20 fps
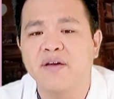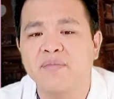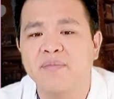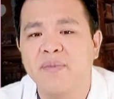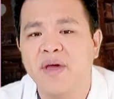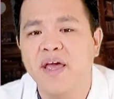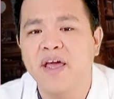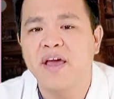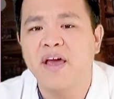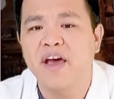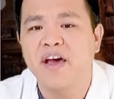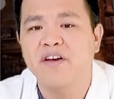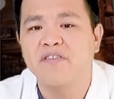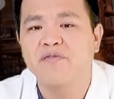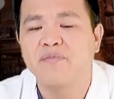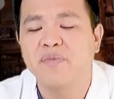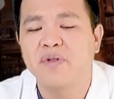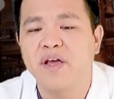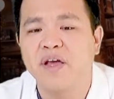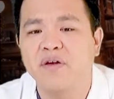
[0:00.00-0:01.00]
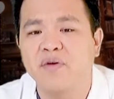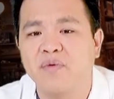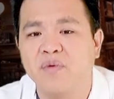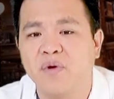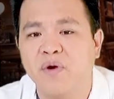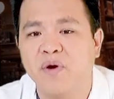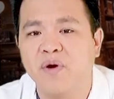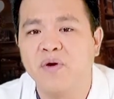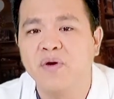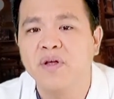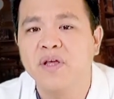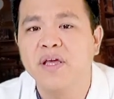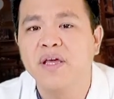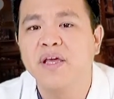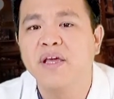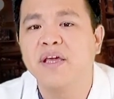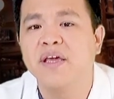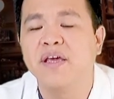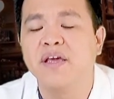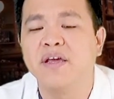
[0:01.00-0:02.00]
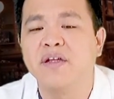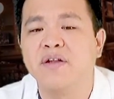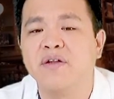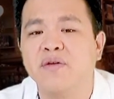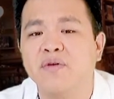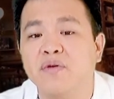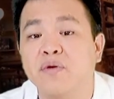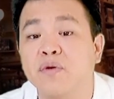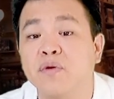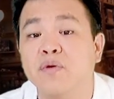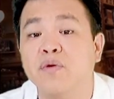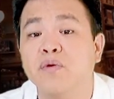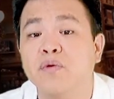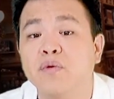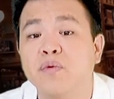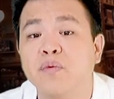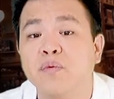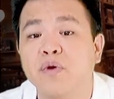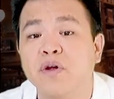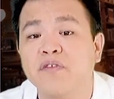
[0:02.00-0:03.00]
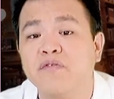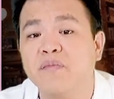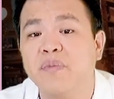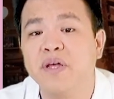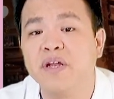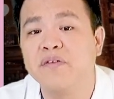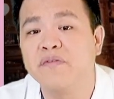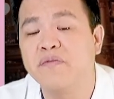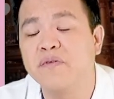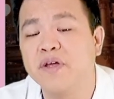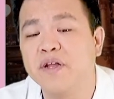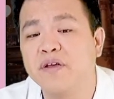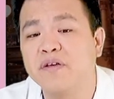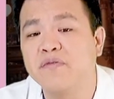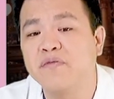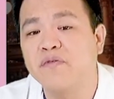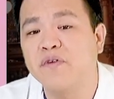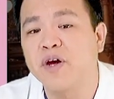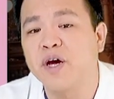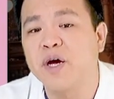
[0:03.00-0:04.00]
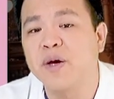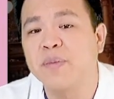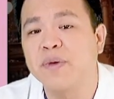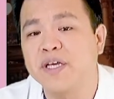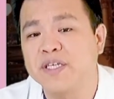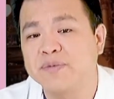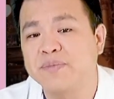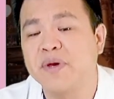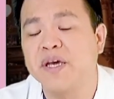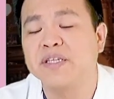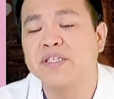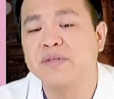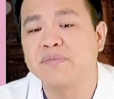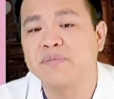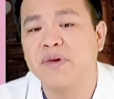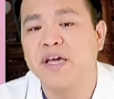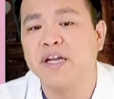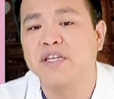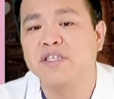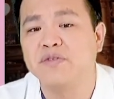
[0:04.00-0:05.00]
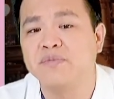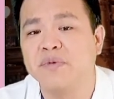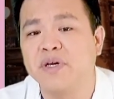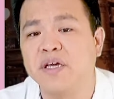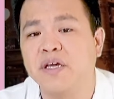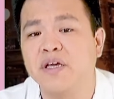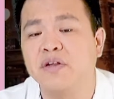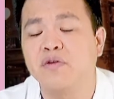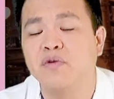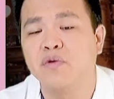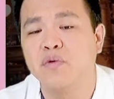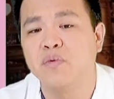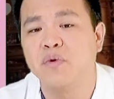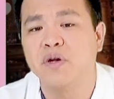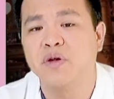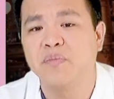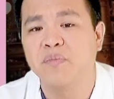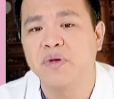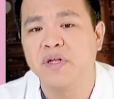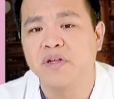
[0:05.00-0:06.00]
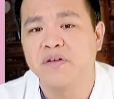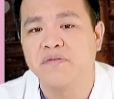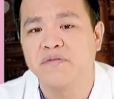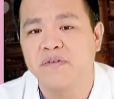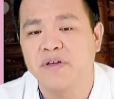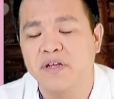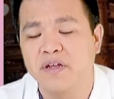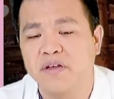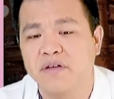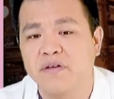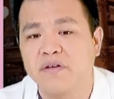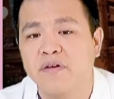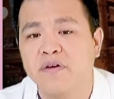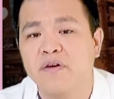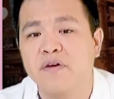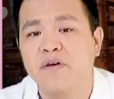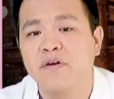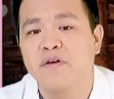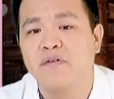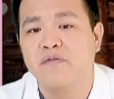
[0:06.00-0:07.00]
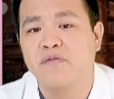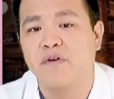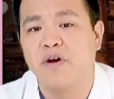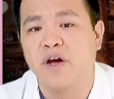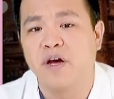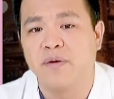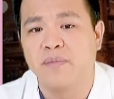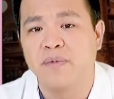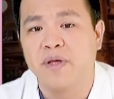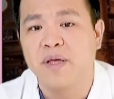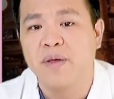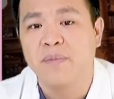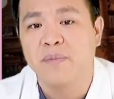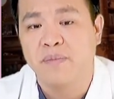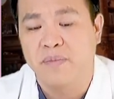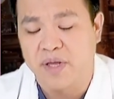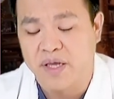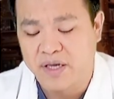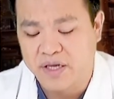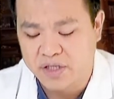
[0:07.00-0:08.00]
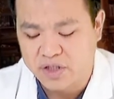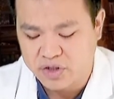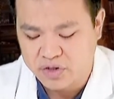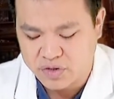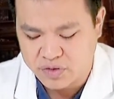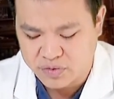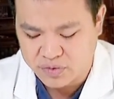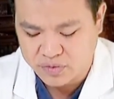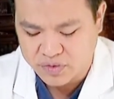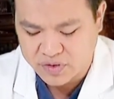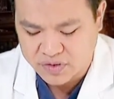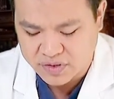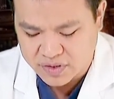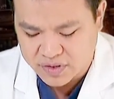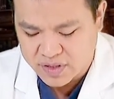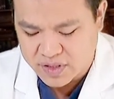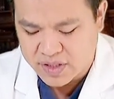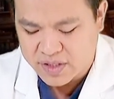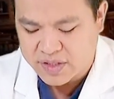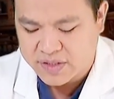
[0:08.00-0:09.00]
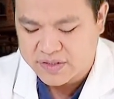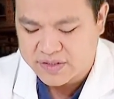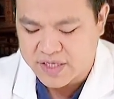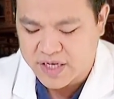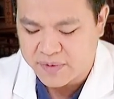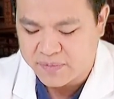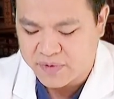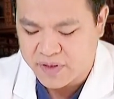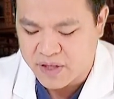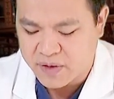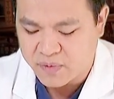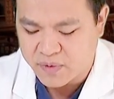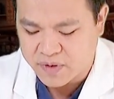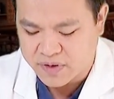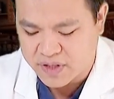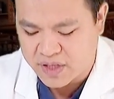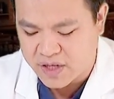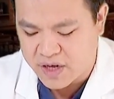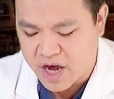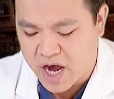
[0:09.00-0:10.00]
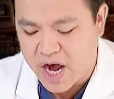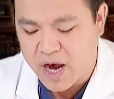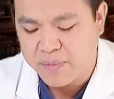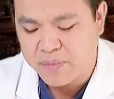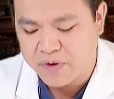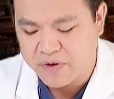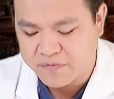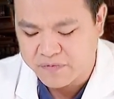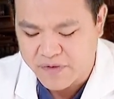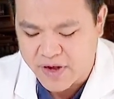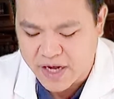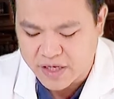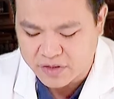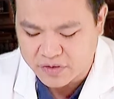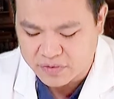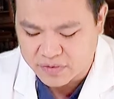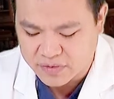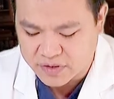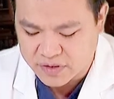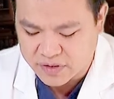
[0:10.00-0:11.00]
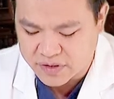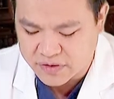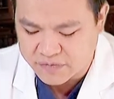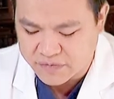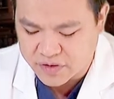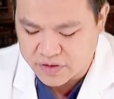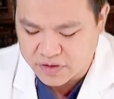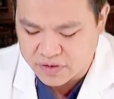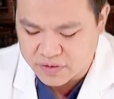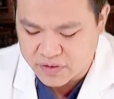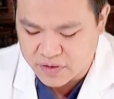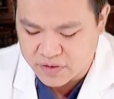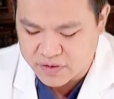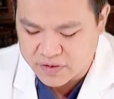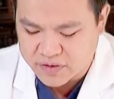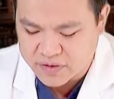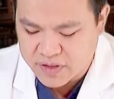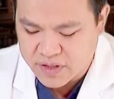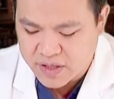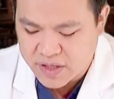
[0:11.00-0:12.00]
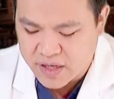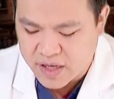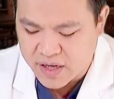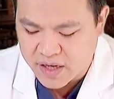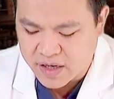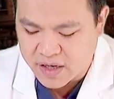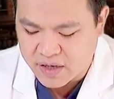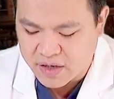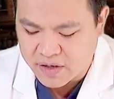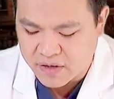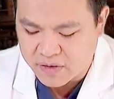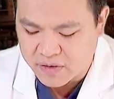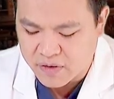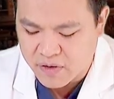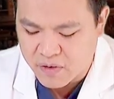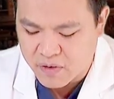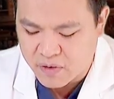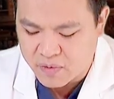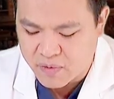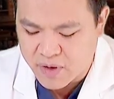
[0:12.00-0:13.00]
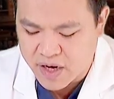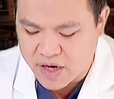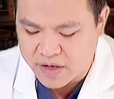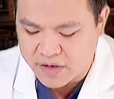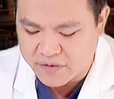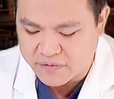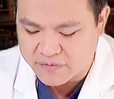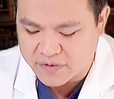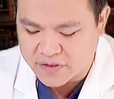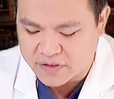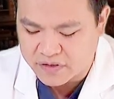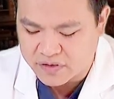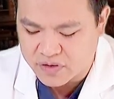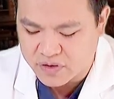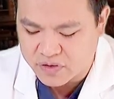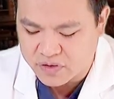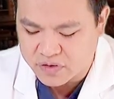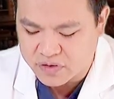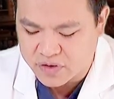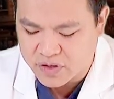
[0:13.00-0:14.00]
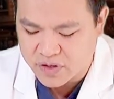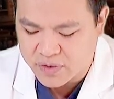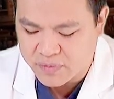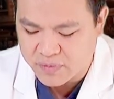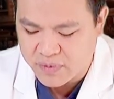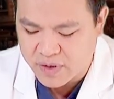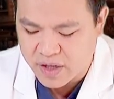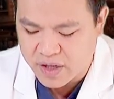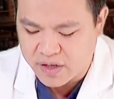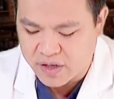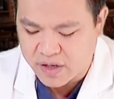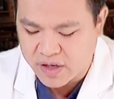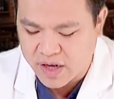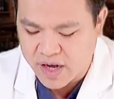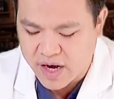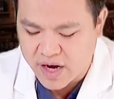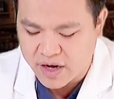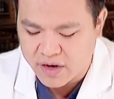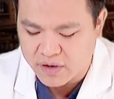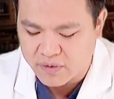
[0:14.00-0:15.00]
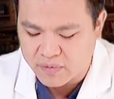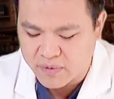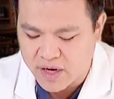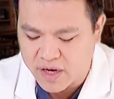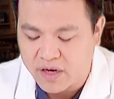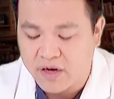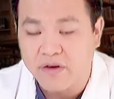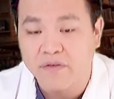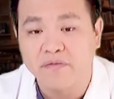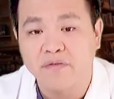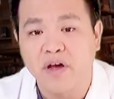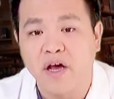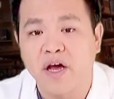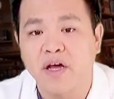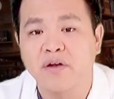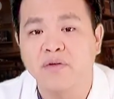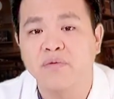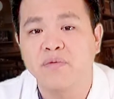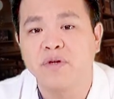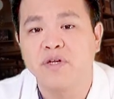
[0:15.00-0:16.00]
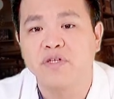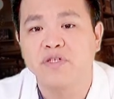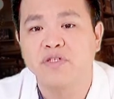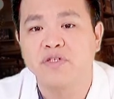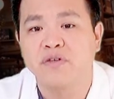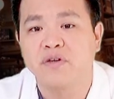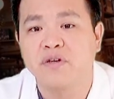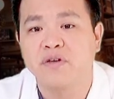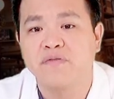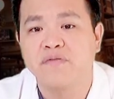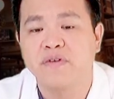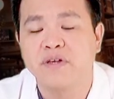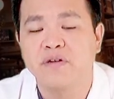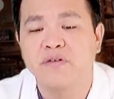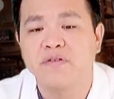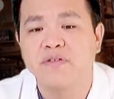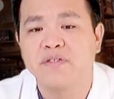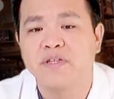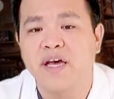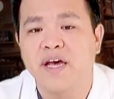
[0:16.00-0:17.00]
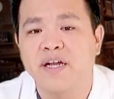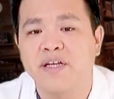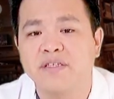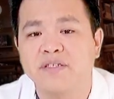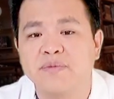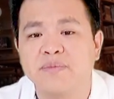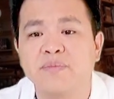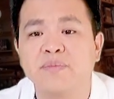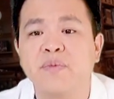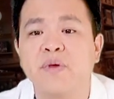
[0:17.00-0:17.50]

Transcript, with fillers: may have played a role in who would have benefited from expectant management and who would have benefited from being induced. Same thing with the operative vaginal deliveries. You notice a lower rate of dystocia and a higher rate of non-reassuring fetal status.